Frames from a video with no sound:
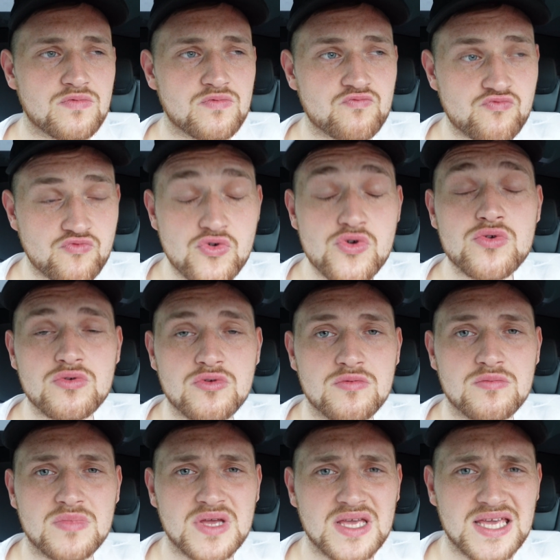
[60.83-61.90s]

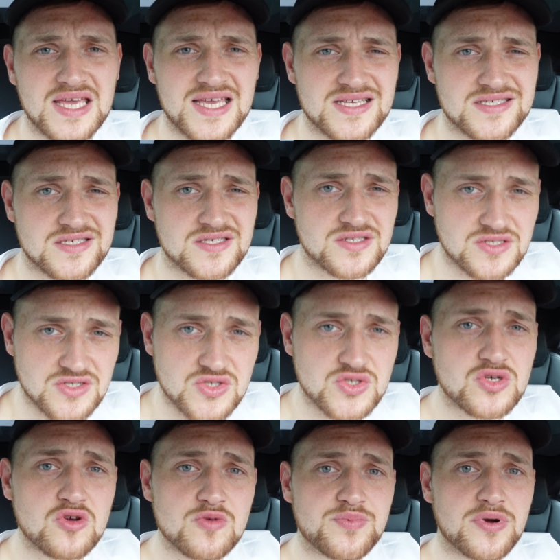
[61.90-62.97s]
room is
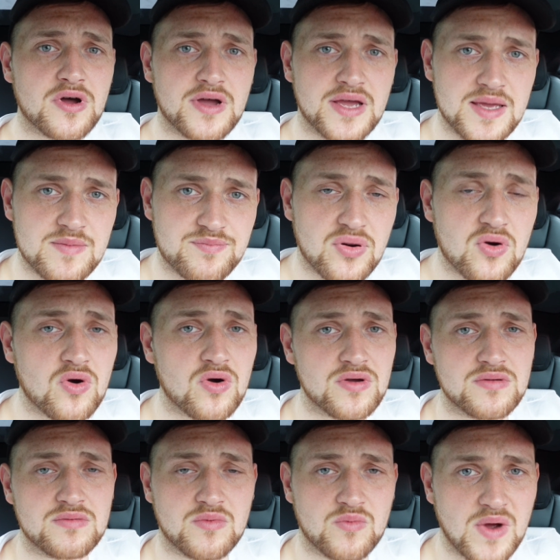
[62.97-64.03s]
super
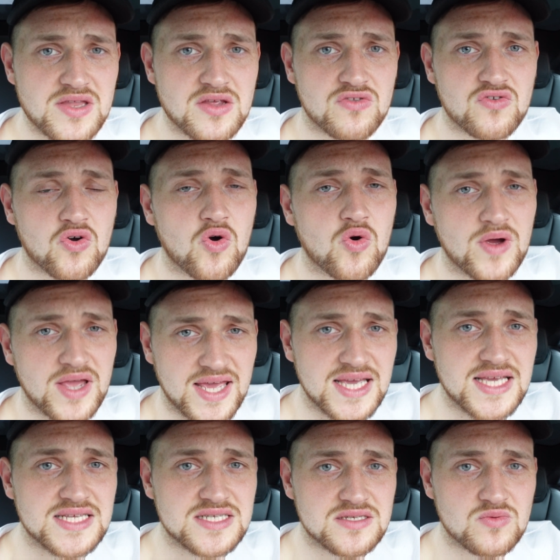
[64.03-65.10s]
important. When you're tall,
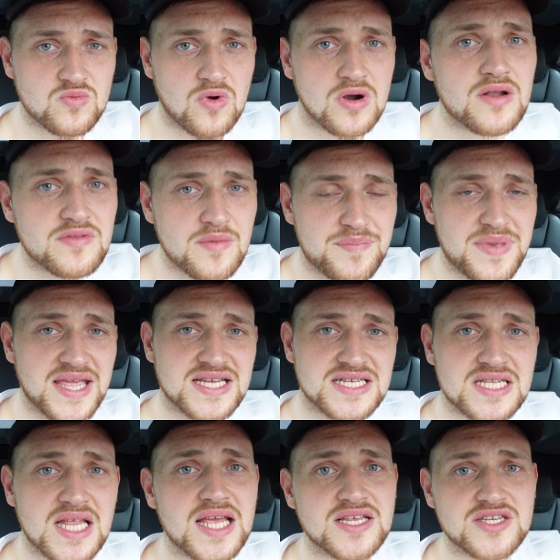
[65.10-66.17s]
it is one of the
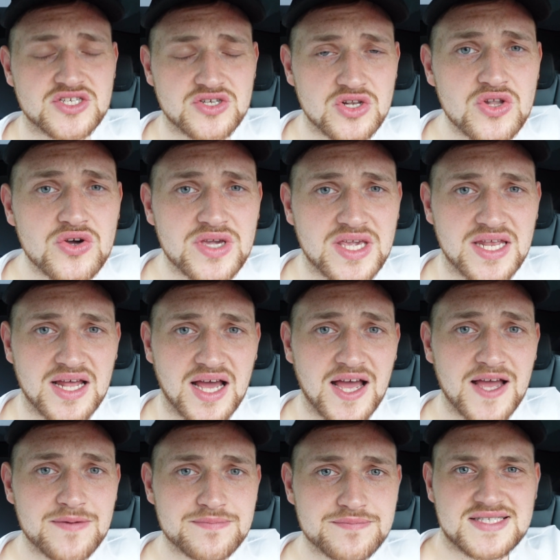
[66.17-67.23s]
biggest things you're looking
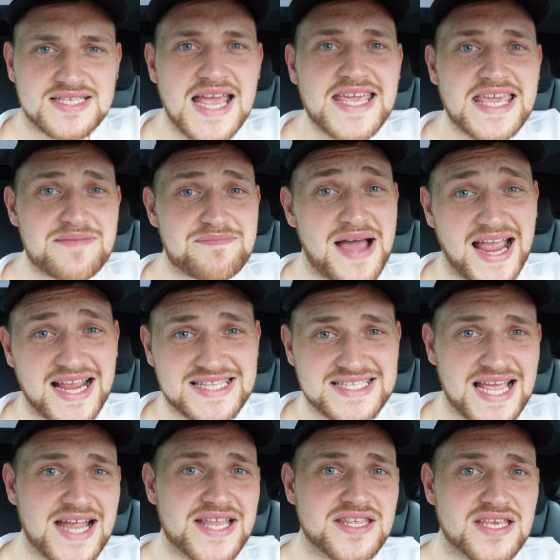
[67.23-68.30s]
at. Take it back
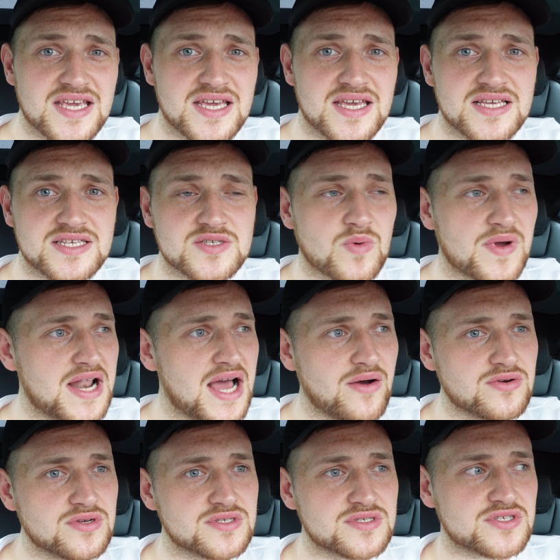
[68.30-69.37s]
10 years when I
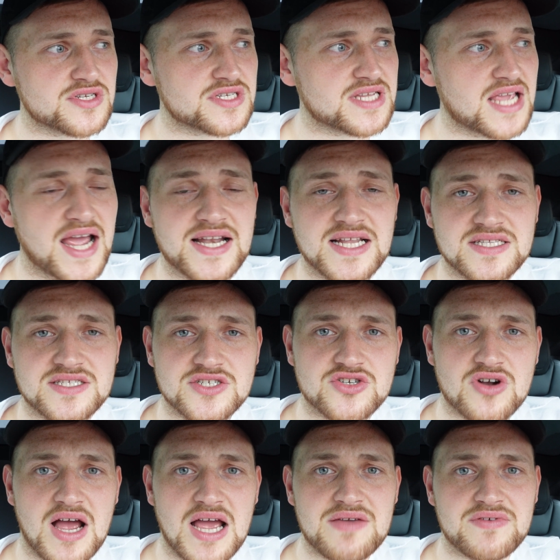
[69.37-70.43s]
was just getting into
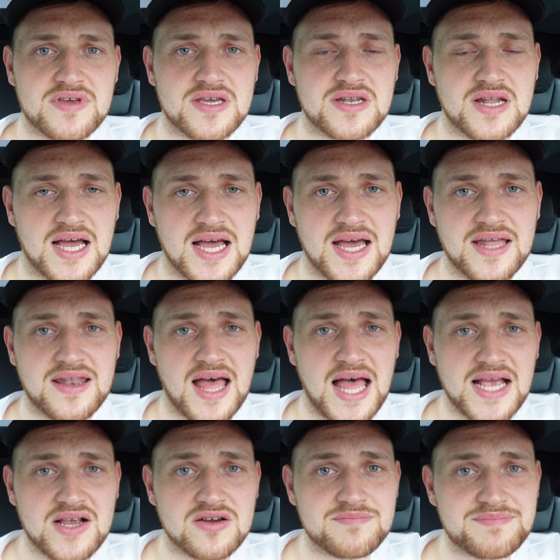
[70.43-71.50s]
driving and
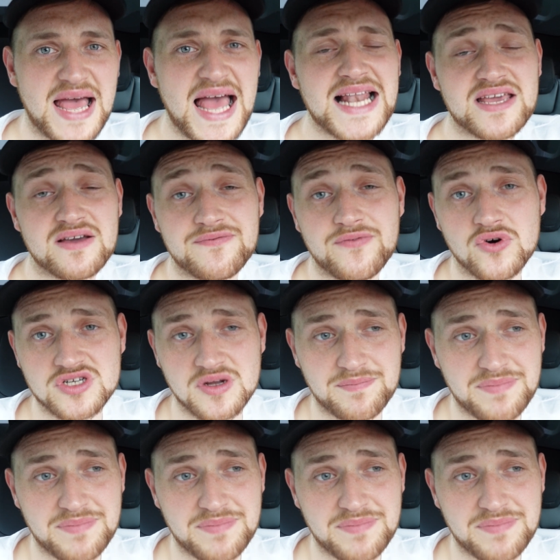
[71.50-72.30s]
I could barely afford a